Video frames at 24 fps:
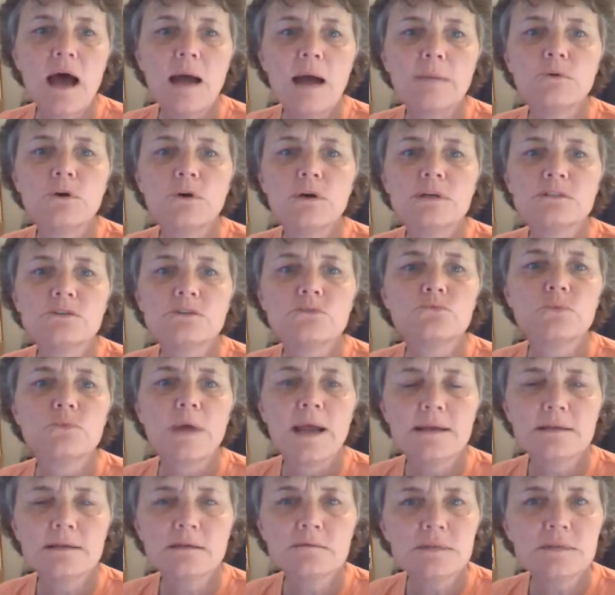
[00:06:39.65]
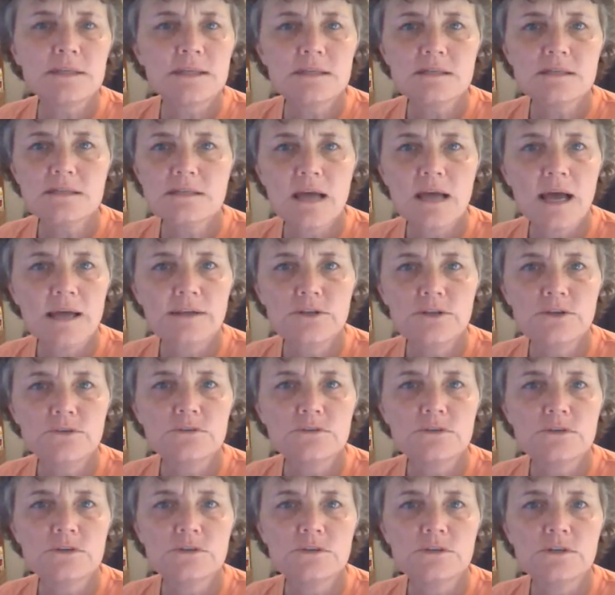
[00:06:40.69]
I'm going to randomly assign
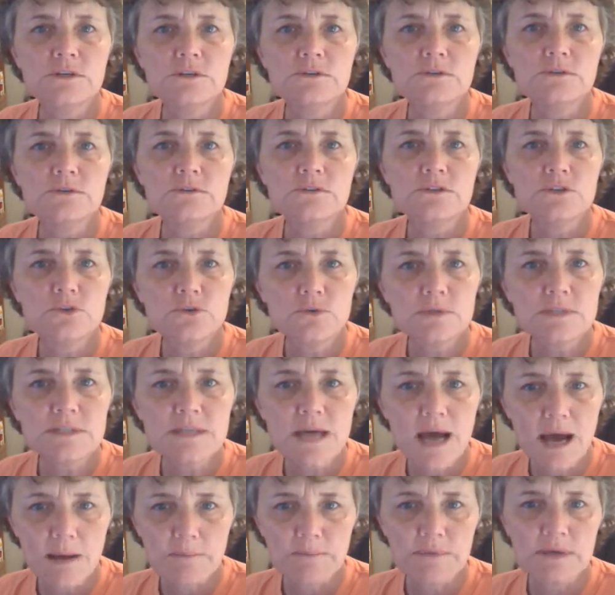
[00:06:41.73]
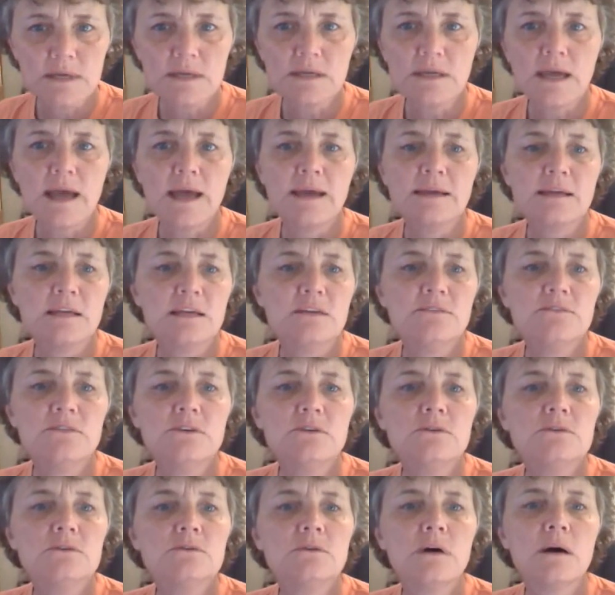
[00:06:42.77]
you to a topic and give
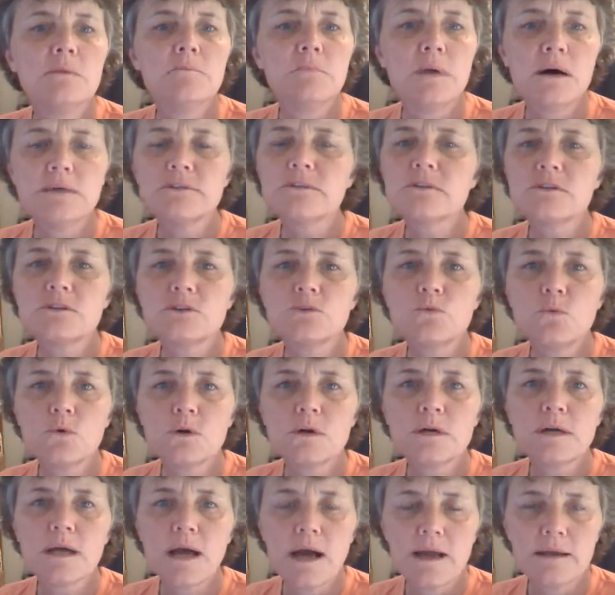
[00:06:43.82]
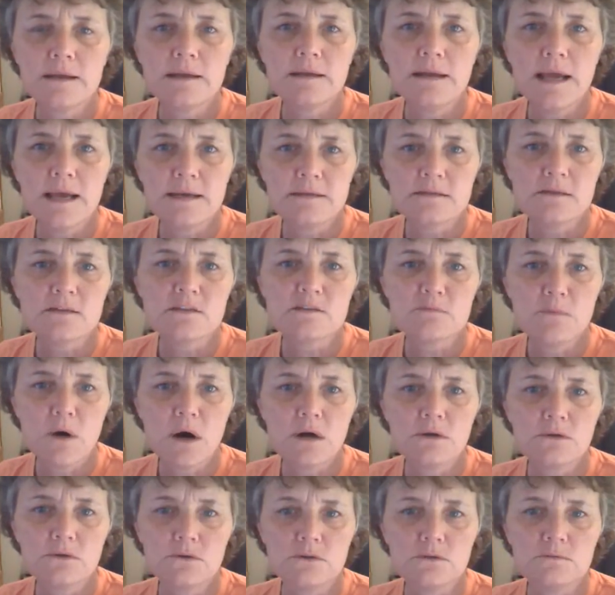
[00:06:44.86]
you a month to work on it as a
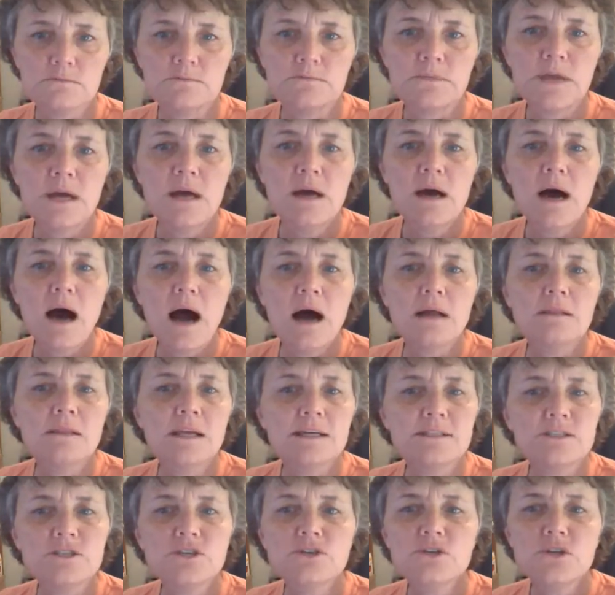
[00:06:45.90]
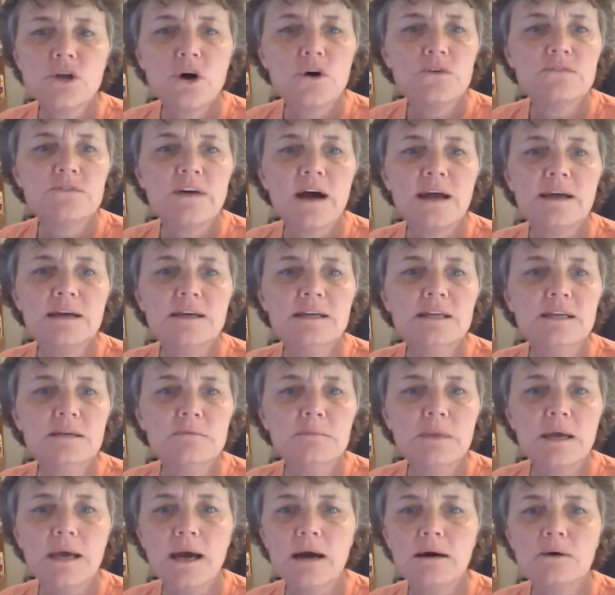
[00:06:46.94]
small group. I'll let you know via
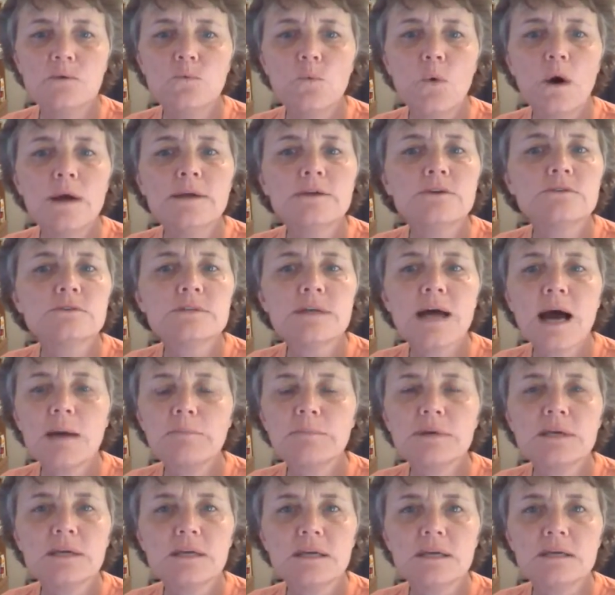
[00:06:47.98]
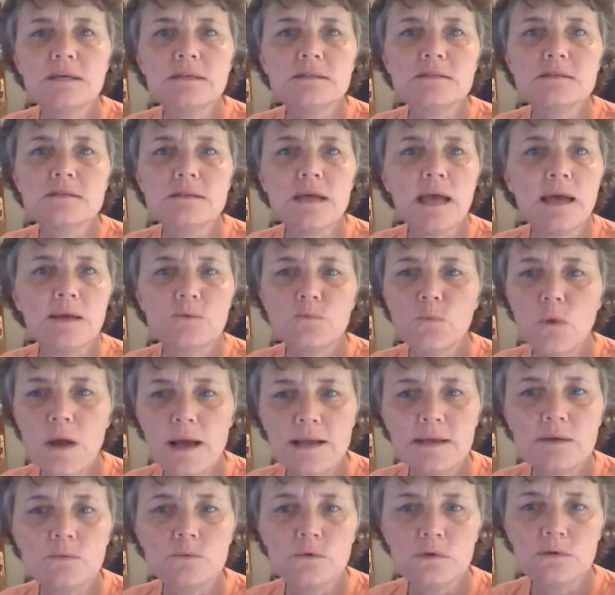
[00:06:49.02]
email what your topic is and
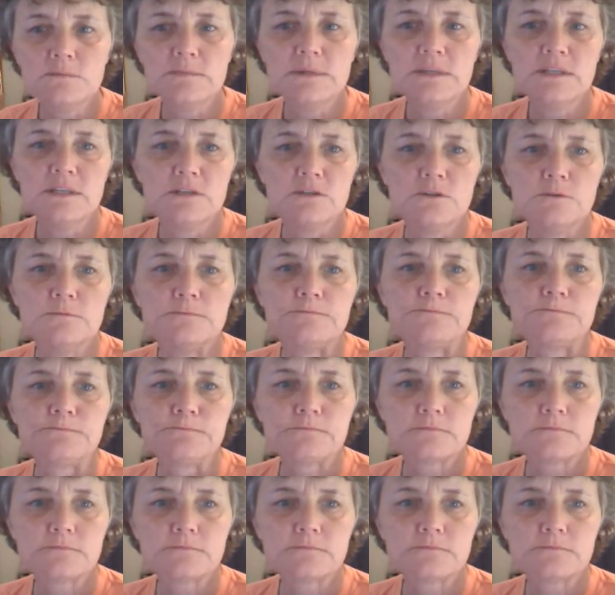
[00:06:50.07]
when it will be due.